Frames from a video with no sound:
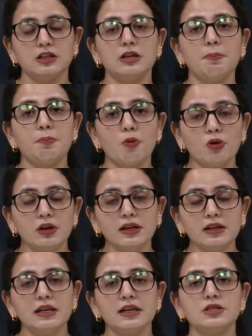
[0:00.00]
The
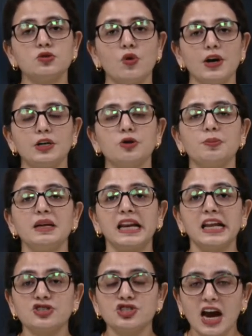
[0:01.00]
pollen is going to be
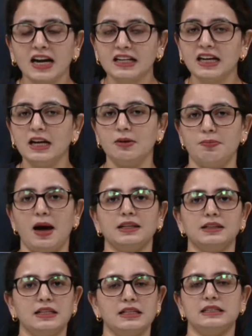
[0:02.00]
rejected
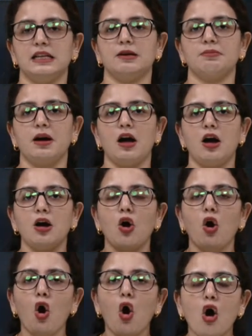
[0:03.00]
by the stigma
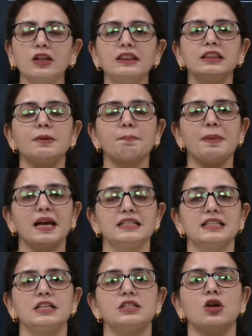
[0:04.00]
on the
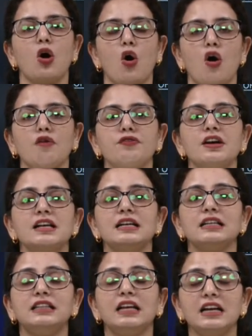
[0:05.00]
basis of
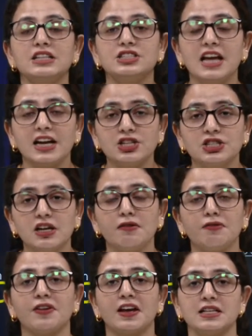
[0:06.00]
the
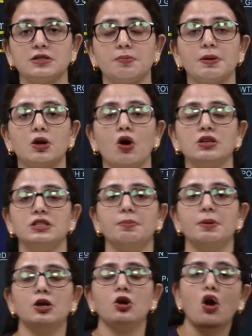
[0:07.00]
rejection faced because they
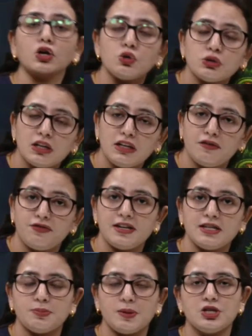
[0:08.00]
belong to the
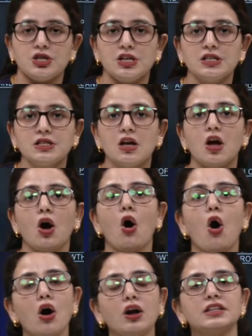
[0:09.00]
different species
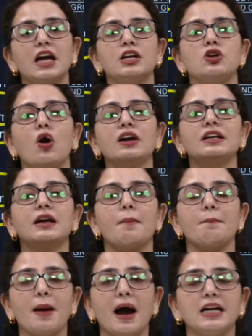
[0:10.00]
or they are not
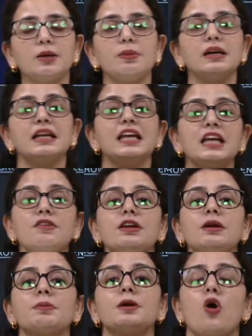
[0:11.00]
compatible
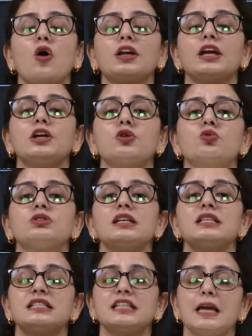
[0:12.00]
even belonging to
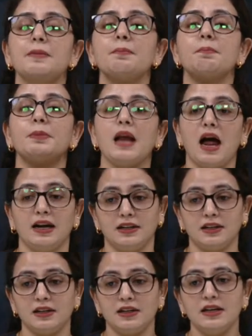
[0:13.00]
the same plant.